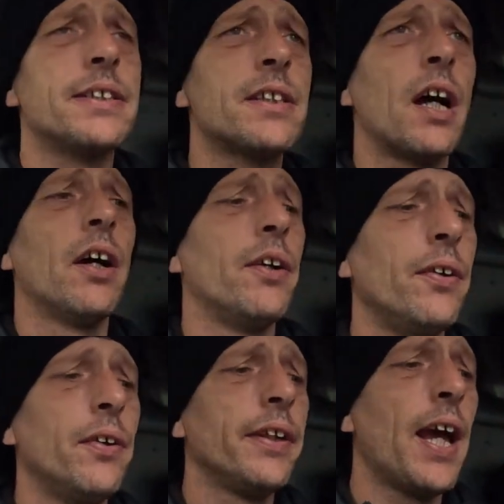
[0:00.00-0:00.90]

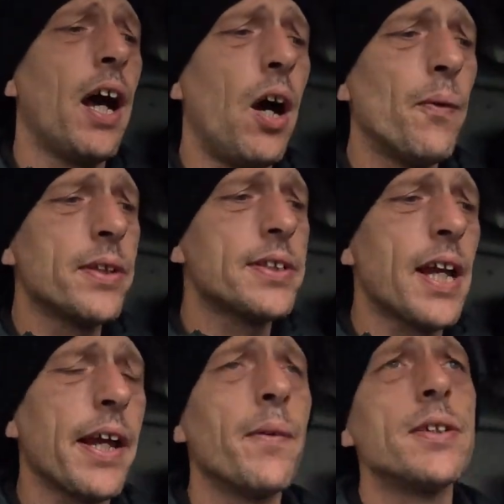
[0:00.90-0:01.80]
So yeah, I would
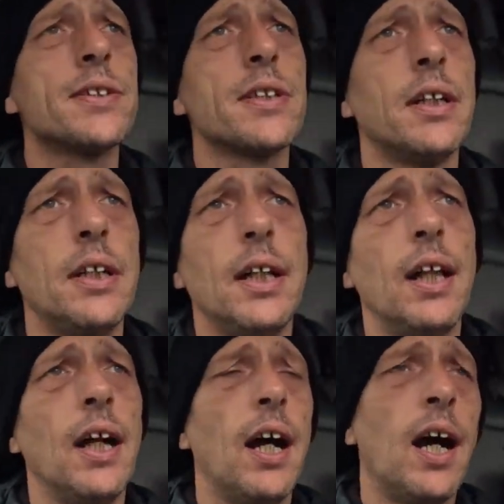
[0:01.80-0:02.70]
say it was
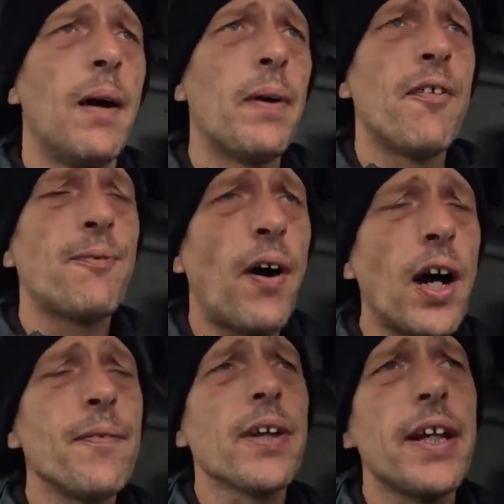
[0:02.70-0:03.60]
about
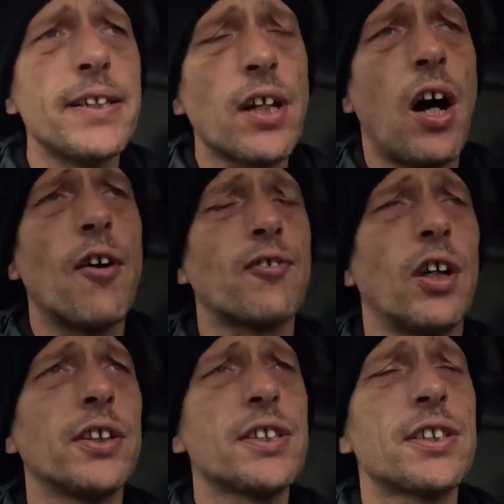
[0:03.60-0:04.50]
5 years after
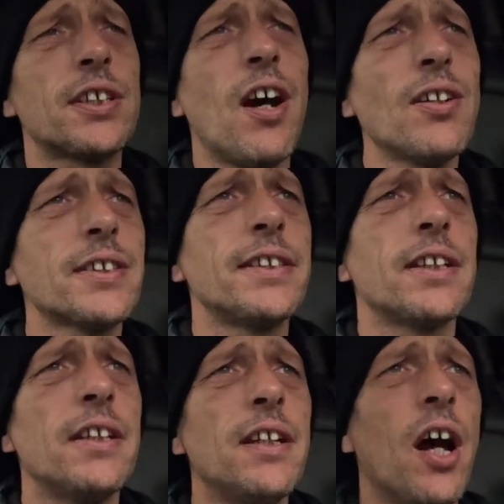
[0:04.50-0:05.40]
I just started
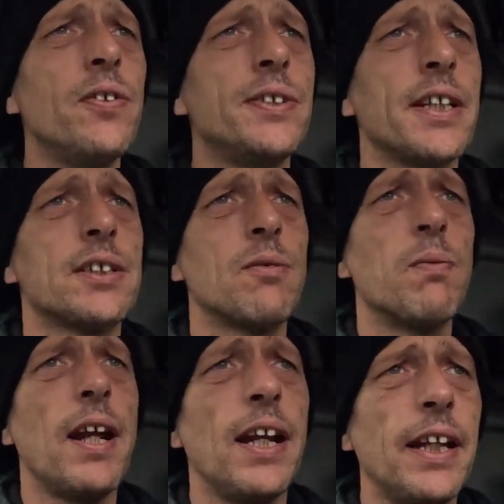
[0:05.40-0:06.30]
to notice a
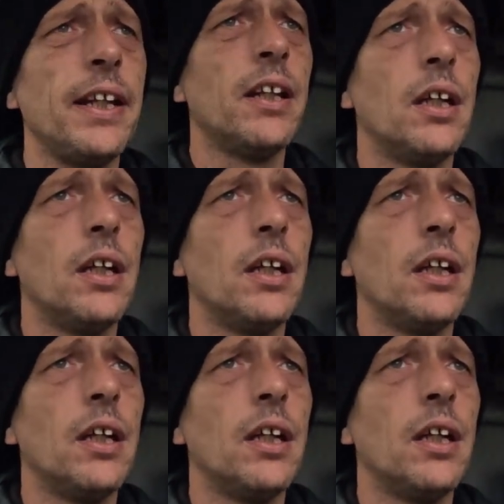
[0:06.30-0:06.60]
really